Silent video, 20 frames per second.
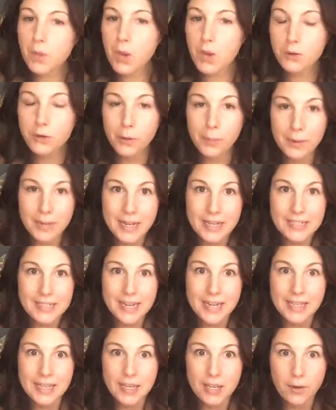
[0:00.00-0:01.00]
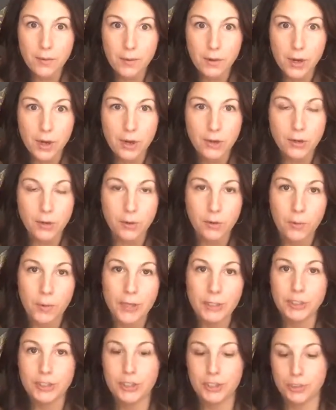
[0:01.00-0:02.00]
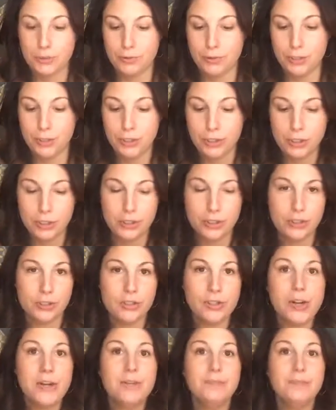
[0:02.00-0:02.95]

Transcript: Nobody has anything going on? No questions, no concerns,